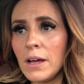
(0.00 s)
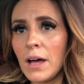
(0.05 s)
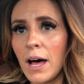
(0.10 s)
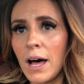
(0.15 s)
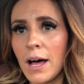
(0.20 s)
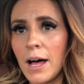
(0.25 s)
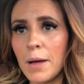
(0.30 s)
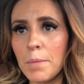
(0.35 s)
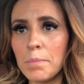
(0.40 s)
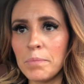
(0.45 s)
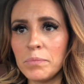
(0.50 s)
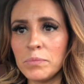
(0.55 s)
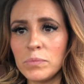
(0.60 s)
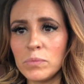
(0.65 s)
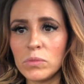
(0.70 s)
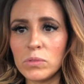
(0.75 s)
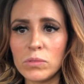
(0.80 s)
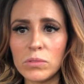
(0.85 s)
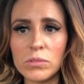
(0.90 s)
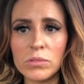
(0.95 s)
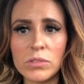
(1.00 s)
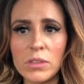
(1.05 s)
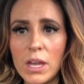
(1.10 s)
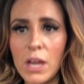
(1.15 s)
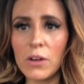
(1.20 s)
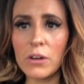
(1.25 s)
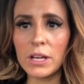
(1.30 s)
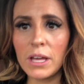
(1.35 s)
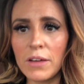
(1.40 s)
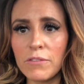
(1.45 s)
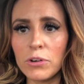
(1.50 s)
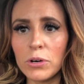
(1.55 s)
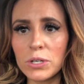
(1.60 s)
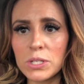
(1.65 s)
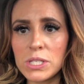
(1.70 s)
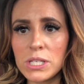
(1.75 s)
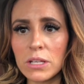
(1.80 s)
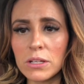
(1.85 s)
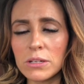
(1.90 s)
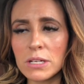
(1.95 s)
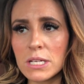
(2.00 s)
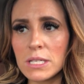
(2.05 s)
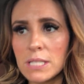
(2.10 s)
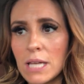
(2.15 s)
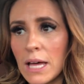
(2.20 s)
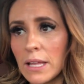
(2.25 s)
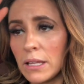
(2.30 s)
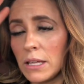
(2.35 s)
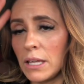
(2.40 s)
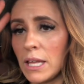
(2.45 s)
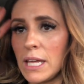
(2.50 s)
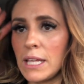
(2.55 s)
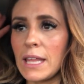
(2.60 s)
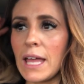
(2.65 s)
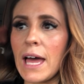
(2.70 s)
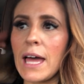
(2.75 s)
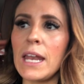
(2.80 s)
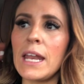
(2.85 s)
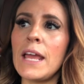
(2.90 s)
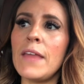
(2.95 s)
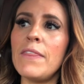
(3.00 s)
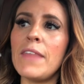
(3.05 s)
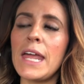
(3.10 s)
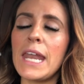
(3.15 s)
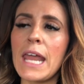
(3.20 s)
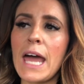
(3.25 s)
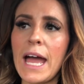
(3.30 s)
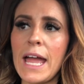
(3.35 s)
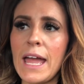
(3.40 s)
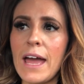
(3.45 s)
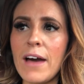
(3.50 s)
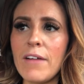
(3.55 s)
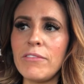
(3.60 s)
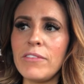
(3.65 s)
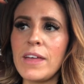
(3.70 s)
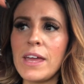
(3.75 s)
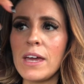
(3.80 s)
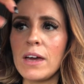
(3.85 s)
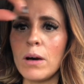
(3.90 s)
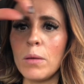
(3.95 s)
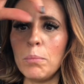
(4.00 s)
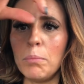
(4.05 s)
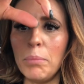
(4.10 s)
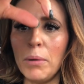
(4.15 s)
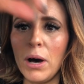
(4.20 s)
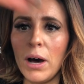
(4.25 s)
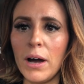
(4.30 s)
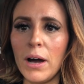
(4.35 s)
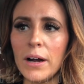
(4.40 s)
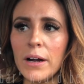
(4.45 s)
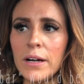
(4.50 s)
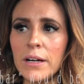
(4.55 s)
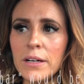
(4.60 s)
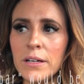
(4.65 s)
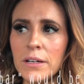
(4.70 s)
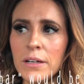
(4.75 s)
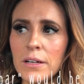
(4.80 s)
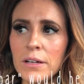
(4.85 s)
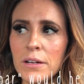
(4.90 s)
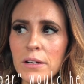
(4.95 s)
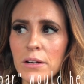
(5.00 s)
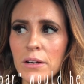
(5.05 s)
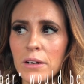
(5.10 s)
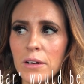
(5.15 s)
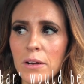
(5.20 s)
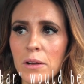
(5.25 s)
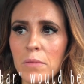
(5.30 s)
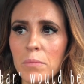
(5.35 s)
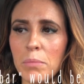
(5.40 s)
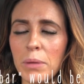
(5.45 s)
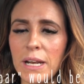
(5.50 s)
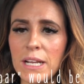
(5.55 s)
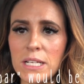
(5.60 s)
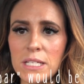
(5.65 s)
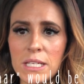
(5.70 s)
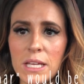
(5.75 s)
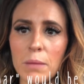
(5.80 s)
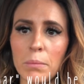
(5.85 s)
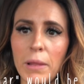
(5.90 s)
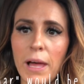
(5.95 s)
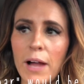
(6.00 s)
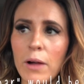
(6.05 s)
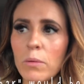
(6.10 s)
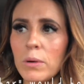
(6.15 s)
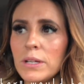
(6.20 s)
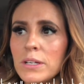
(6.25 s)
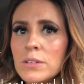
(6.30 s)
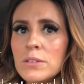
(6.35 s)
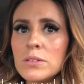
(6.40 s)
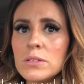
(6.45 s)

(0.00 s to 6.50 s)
Um, they already have hooks that look exactly like that. And then I have like a bar, but I need to get a black one.